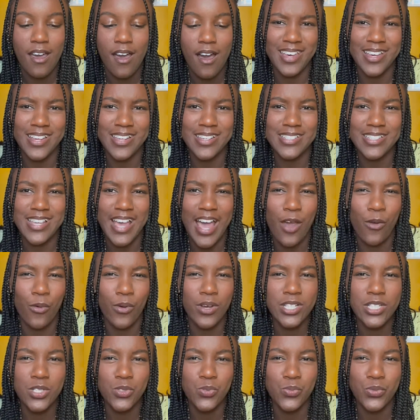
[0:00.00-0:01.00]
as I
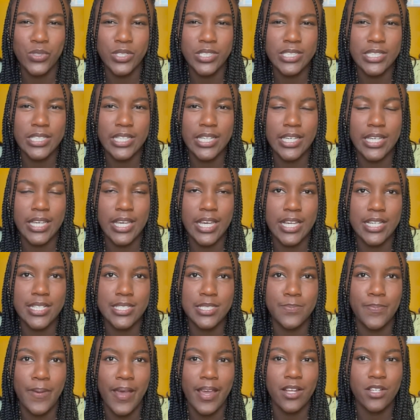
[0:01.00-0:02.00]
wasn't really
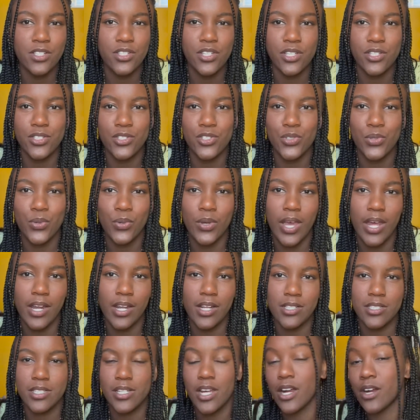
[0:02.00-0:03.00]
expecting to get
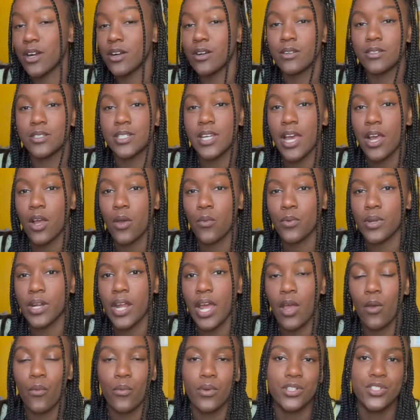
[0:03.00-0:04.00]
a tarot deck when
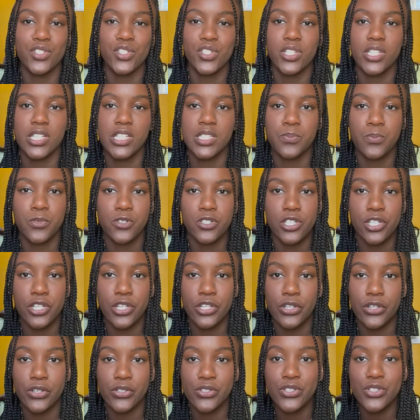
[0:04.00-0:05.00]
I went to this
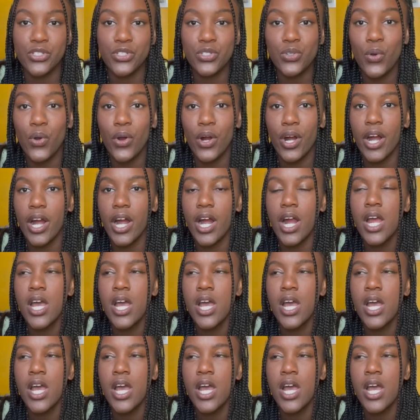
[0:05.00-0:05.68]
particular store,